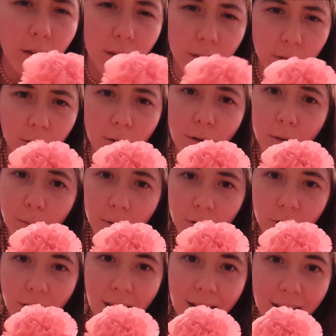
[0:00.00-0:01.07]
as you're
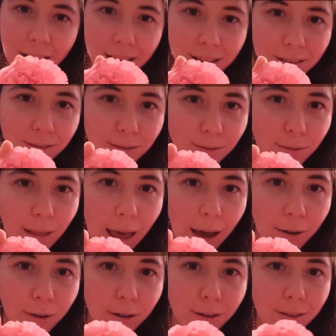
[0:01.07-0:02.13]
appreciating
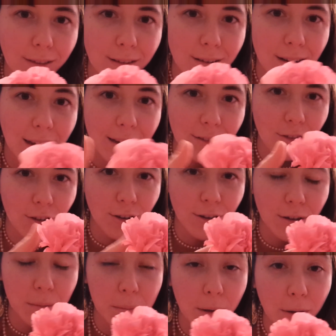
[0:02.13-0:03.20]
flowers and nature
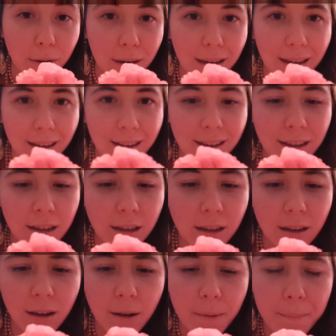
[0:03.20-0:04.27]
and beauty,
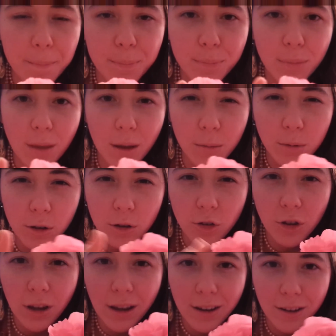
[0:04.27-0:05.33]

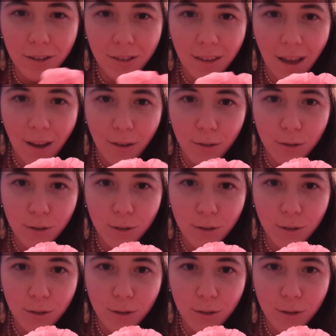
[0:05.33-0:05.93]
appreciate yourself.